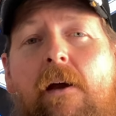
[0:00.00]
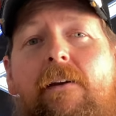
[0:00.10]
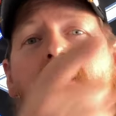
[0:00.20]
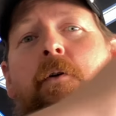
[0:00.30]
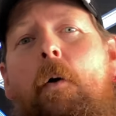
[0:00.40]

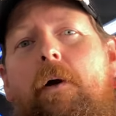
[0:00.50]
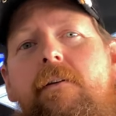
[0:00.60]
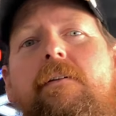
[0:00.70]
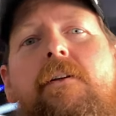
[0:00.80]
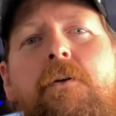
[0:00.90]
you know what
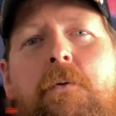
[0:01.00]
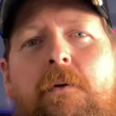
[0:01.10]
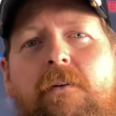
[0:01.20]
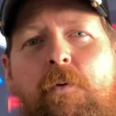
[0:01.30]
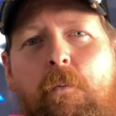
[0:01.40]
to
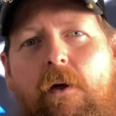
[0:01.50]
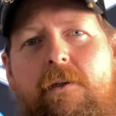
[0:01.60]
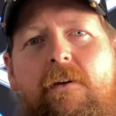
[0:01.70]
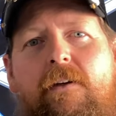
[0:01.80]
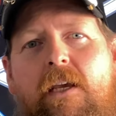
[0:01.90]
do. If you're
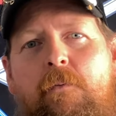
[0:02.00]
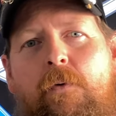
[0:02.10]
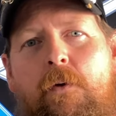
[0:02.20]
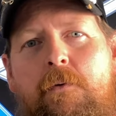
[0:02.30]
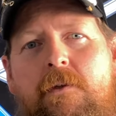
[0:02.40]
watching on
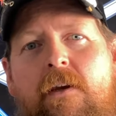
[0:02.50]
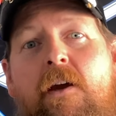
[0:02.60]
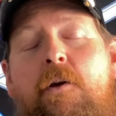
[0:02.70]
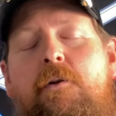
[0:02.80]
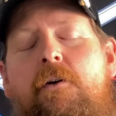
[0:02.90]
headphones,
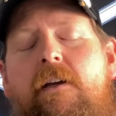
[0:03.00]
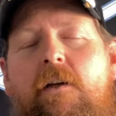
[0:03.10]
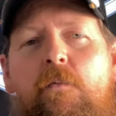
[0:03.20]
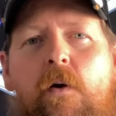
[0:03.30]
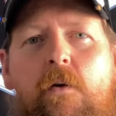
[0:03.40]
turn down
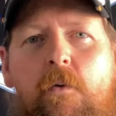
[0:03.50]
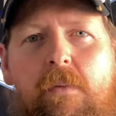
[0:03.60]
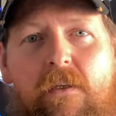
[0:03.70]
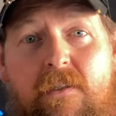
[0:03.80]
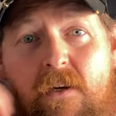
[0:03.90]
the volume
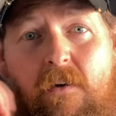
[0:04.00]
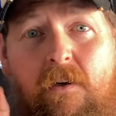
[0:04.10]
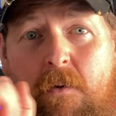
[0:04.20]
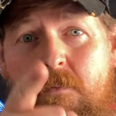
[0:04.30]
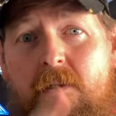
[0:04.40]
because here
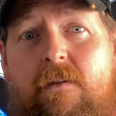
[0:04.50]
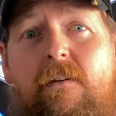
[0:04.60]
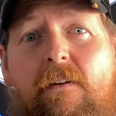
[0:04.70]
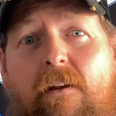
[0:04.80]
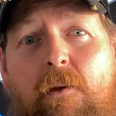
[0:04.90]
comes
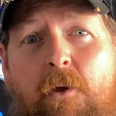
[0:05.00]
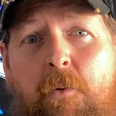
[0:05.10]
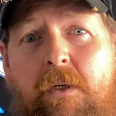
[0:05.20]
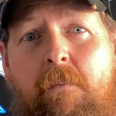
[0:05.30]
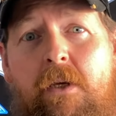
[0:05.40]
a
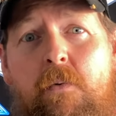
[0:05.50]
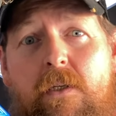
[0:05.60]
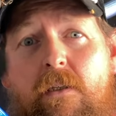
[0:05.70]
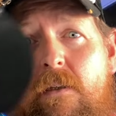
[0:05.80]
little bit of music.